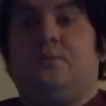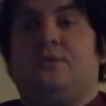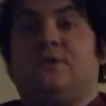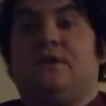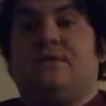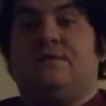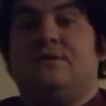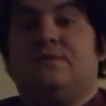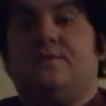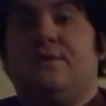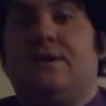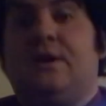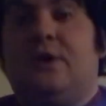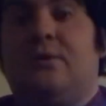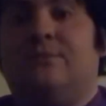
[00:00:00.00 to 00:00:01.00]
love this
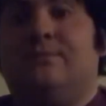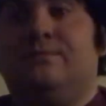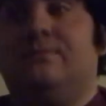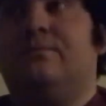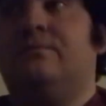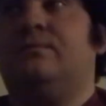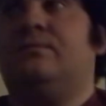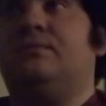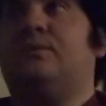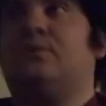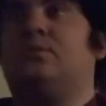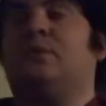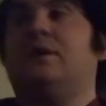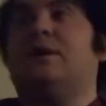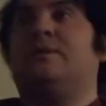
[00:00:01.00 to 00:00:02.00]
video.
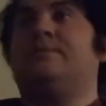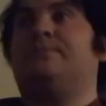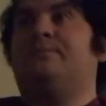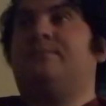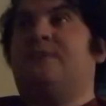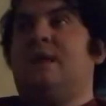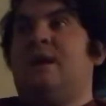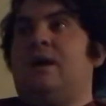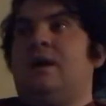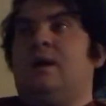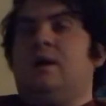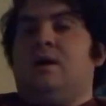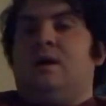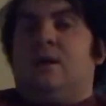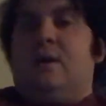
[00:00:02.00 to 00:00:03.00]
Well,
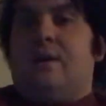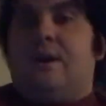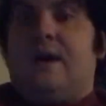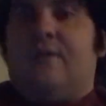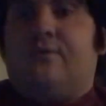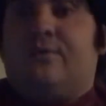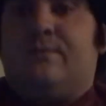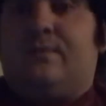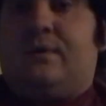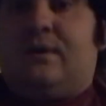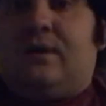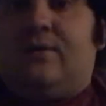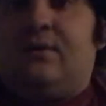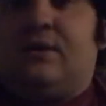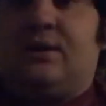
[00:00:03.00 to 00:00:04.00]
and have
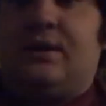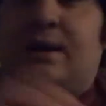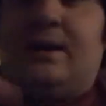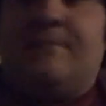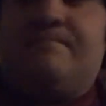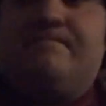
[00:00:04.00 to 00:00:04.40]
a good night.